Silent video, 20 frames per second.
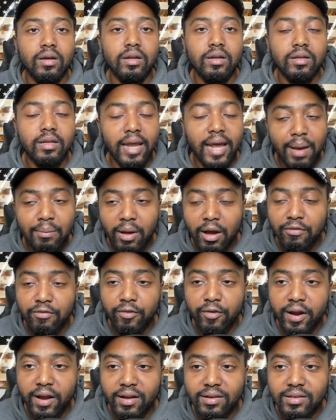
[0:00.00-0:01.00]
That, my
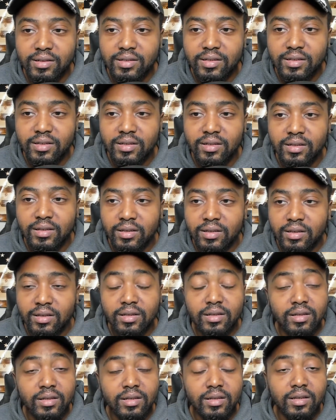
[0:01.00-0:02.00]
friends,
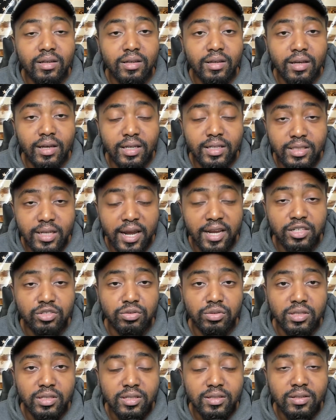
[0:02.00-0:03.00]
is
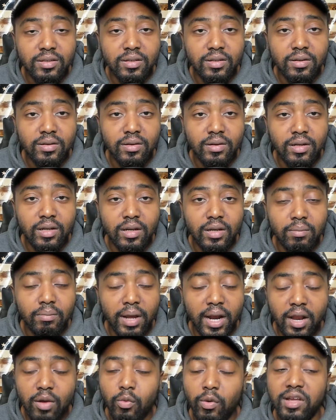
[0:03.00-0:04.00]
dangerous.
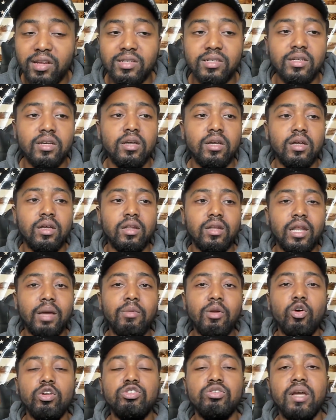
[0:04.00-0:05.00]
But anyways, let
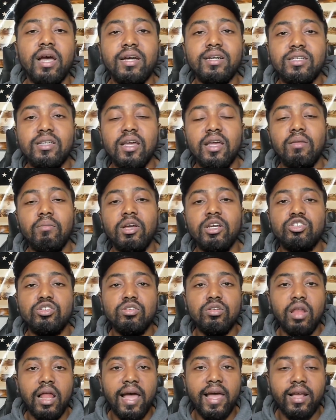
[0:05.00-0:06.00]
me know what you guys think. Make sure
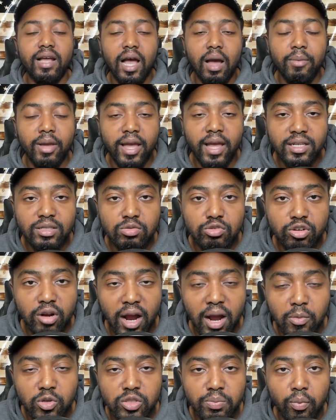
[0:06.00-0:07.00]
you like, comment, and
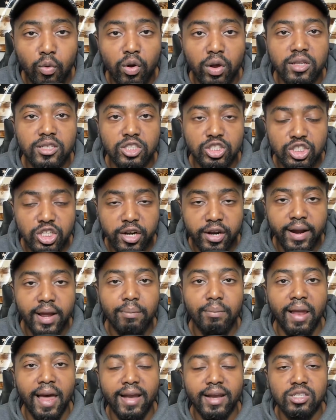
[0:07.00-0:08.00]
subscribe. Most importantly, share a
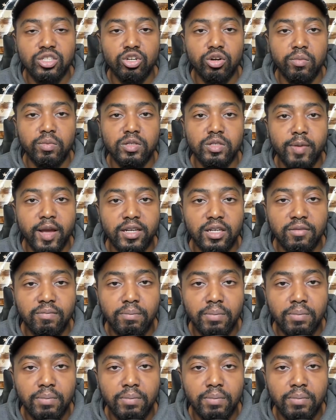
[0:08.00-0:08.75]
Black conservative perspective.